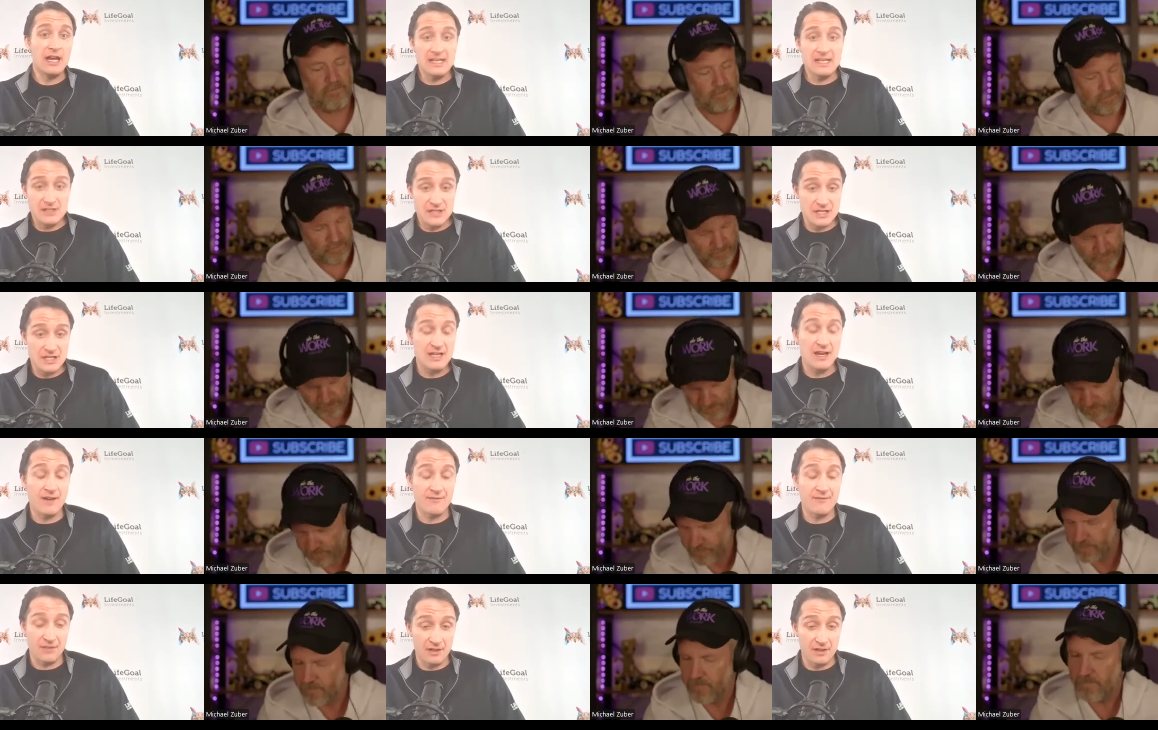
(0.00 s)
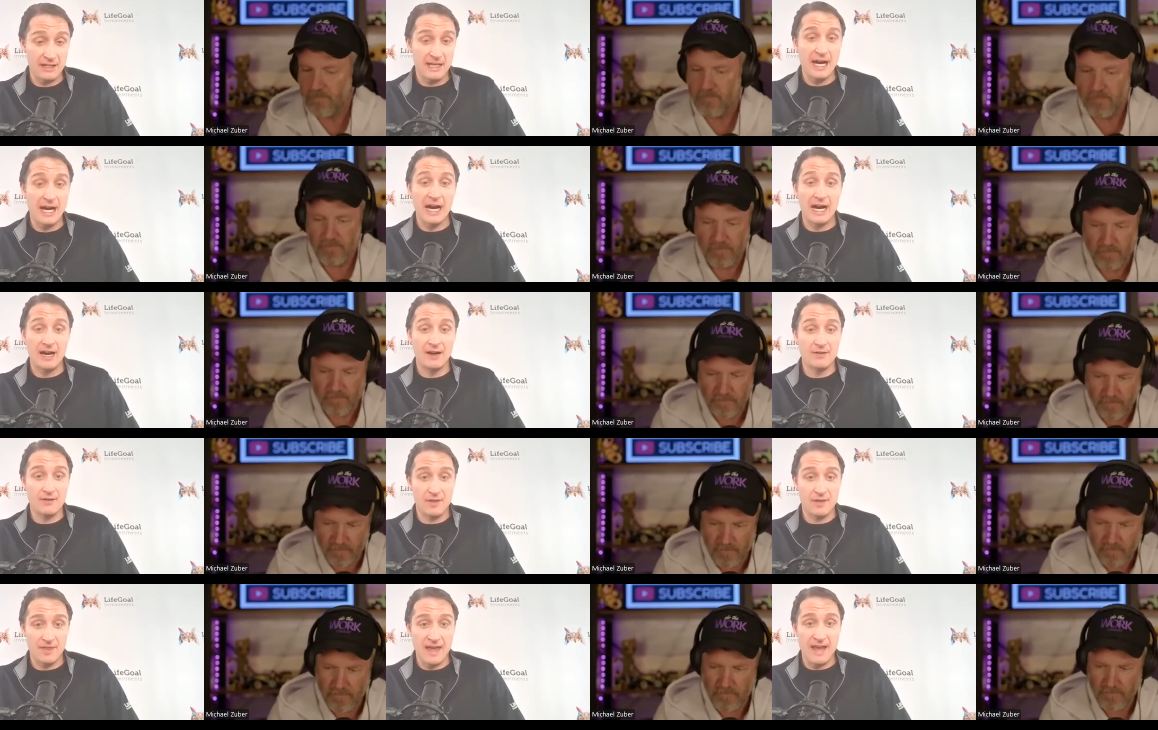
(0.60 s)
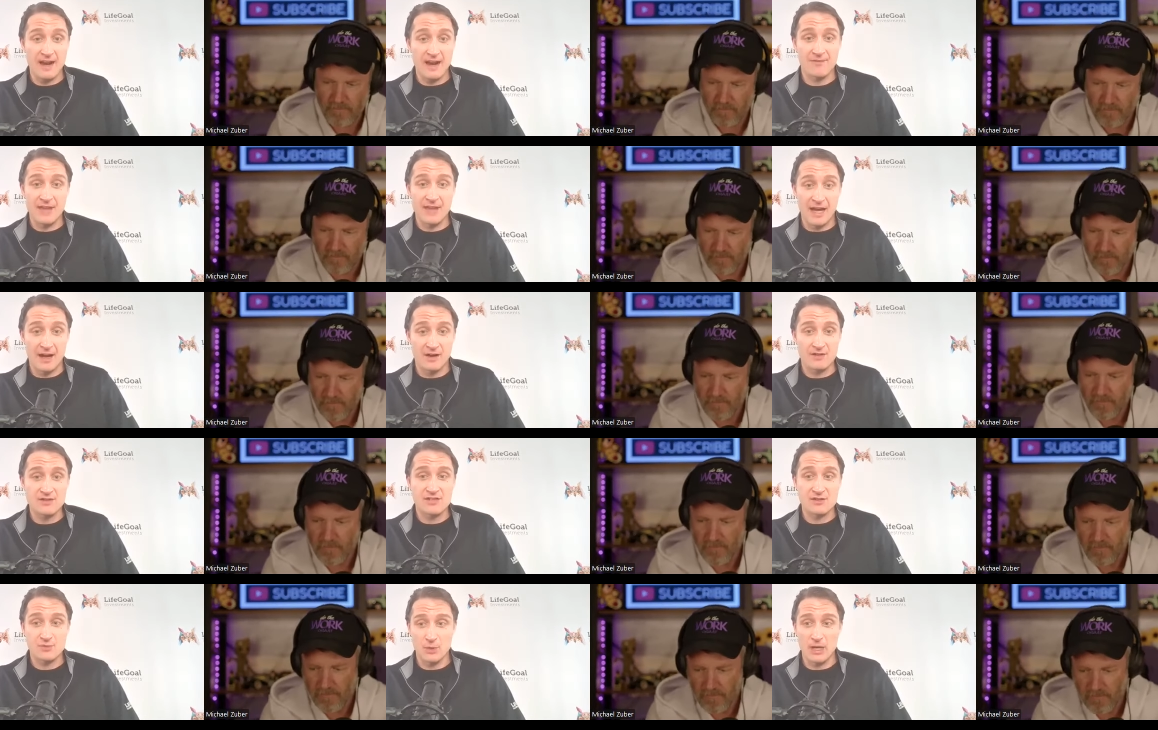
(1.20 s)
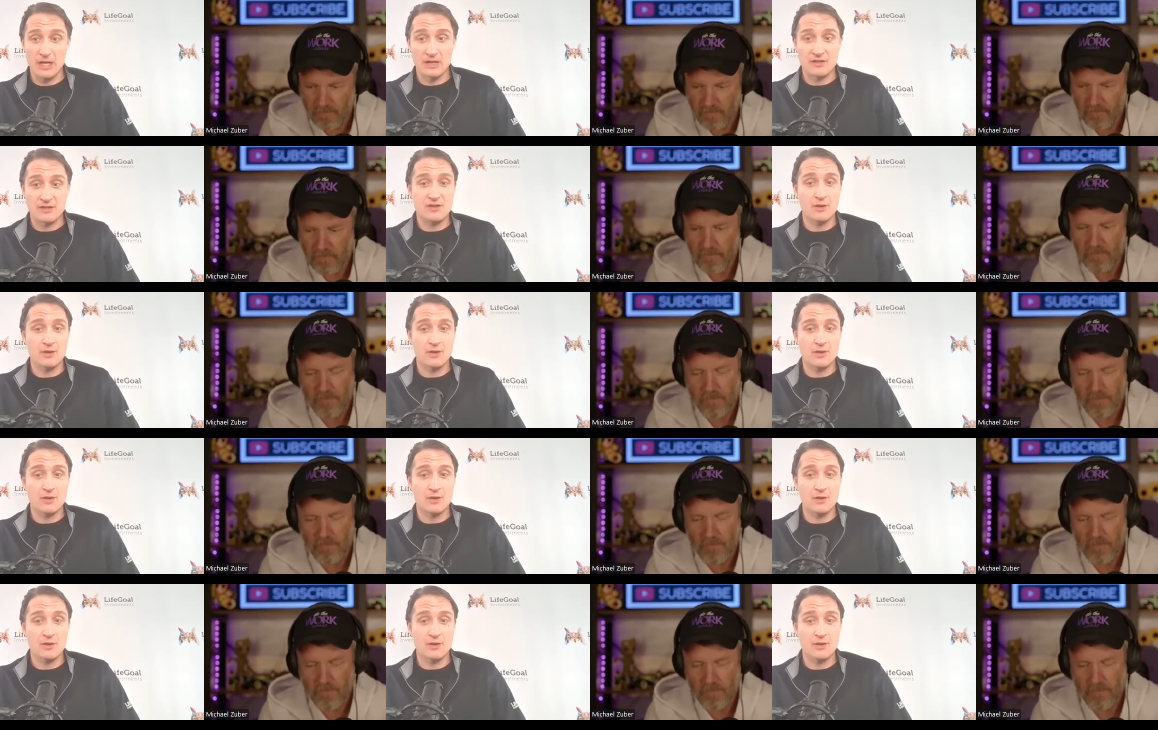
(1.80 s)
Speaker 1: is significantly higher than that of the house as well.